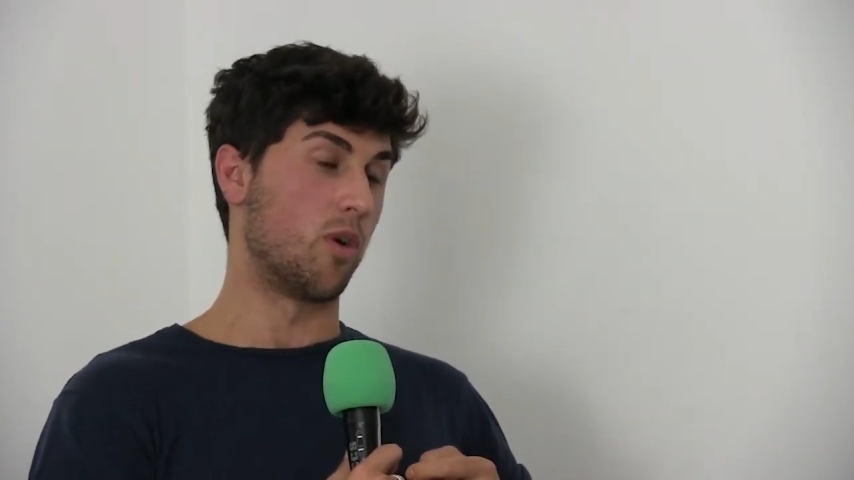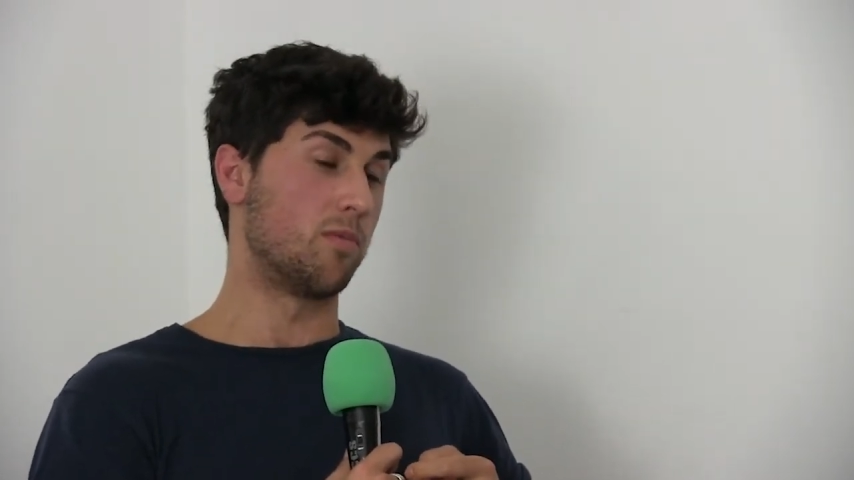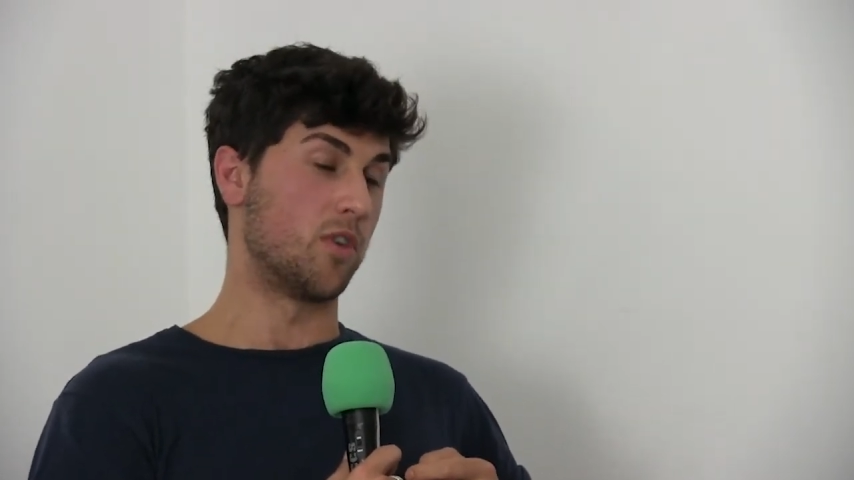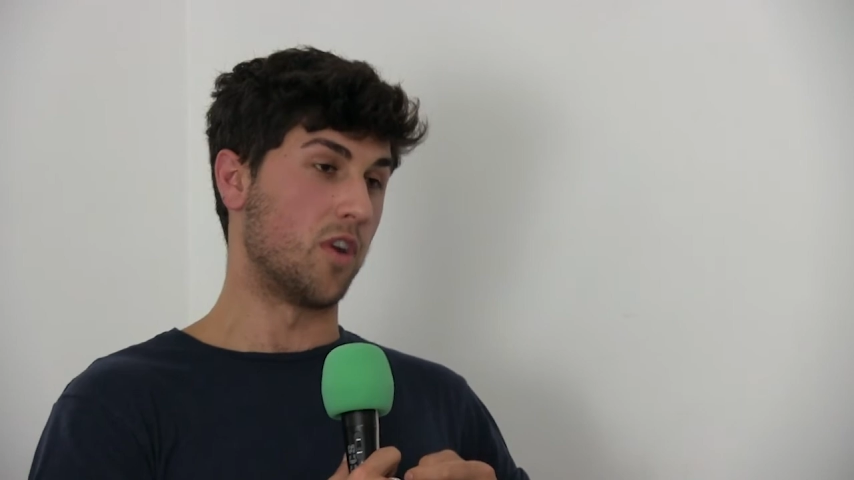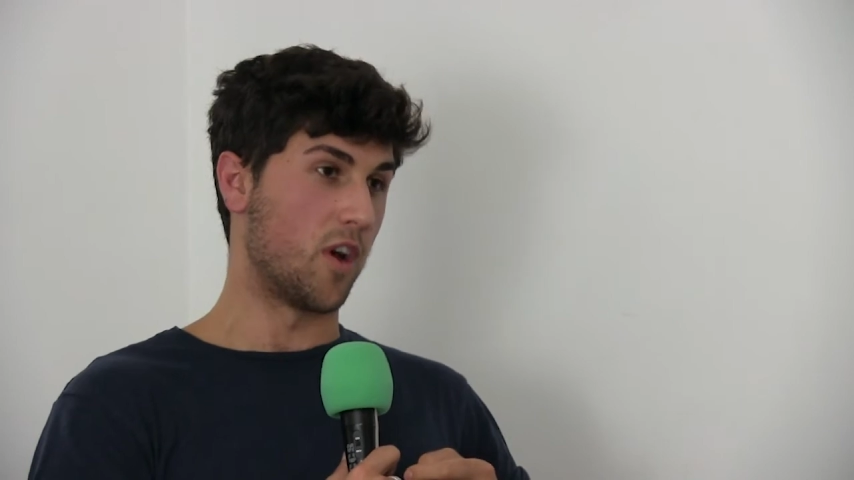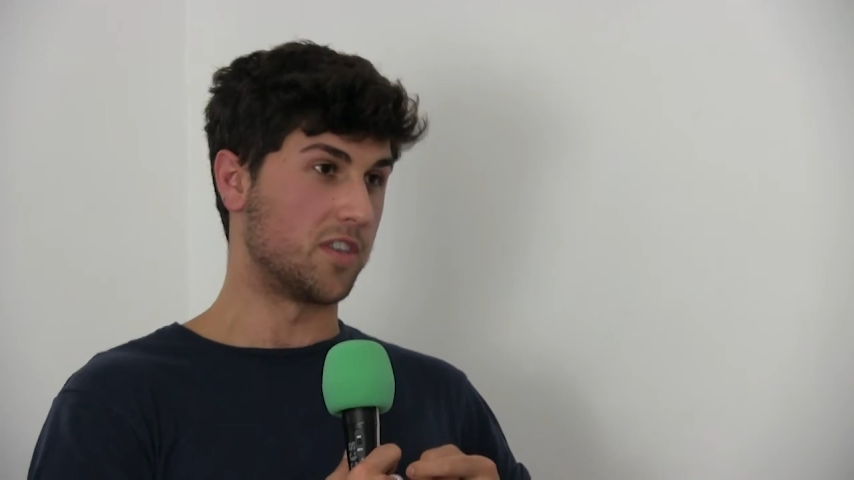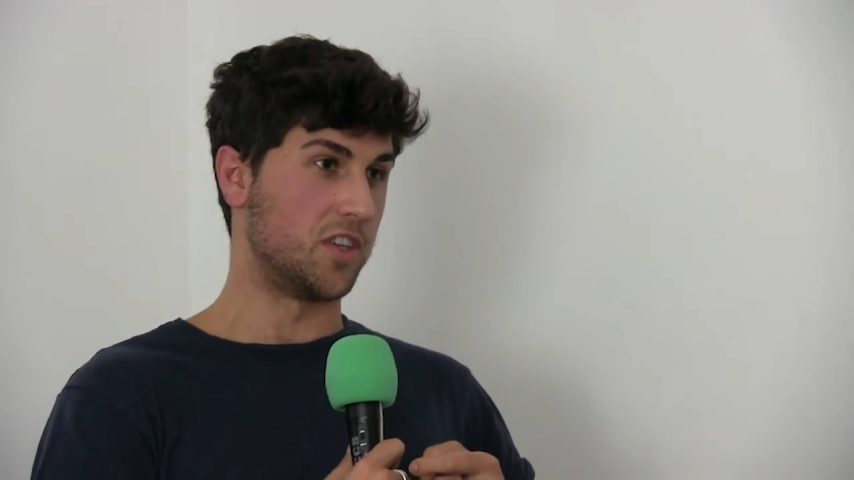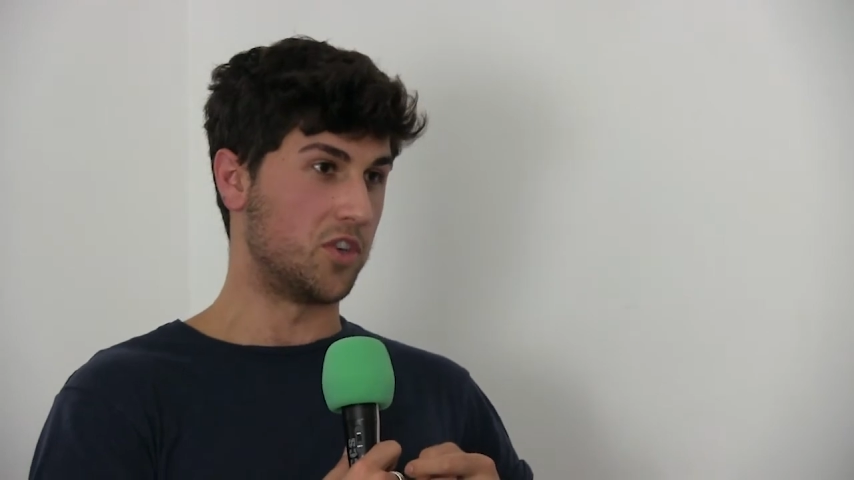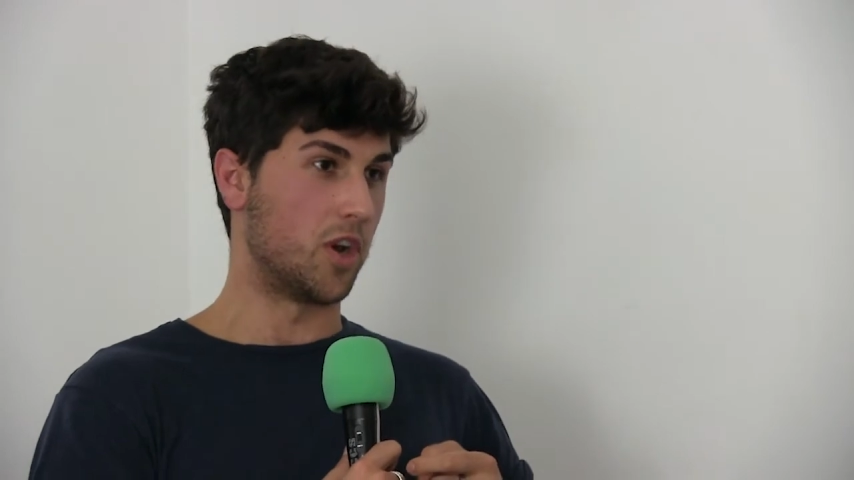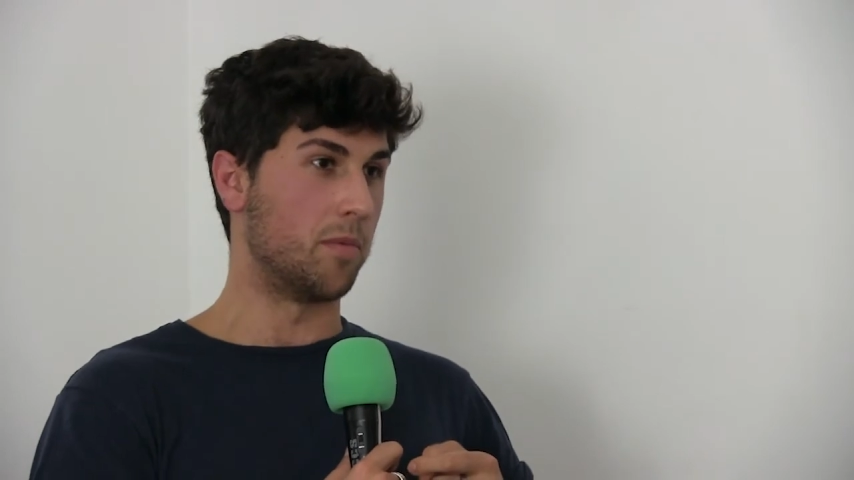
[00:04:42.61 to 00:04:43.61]
dropped on
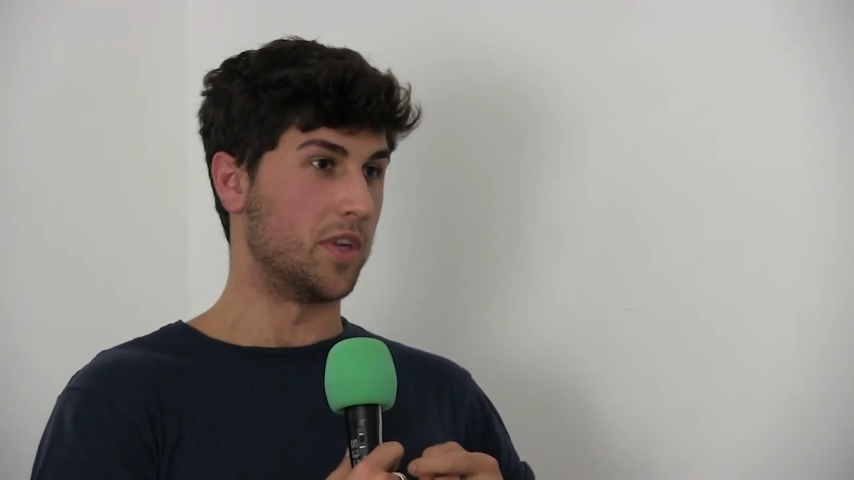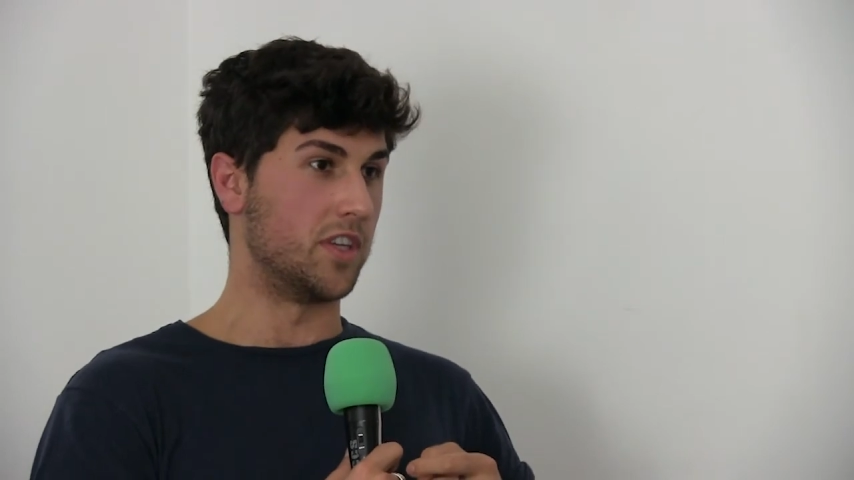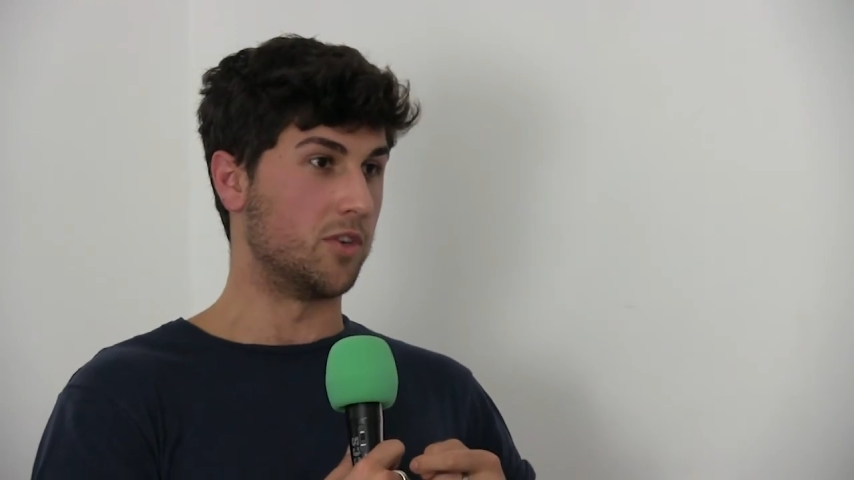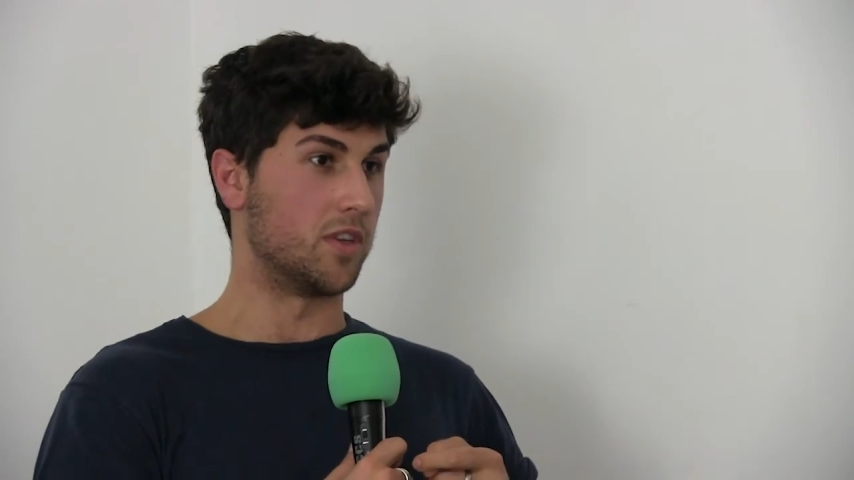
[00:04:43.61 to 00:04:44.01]
Nazi Germany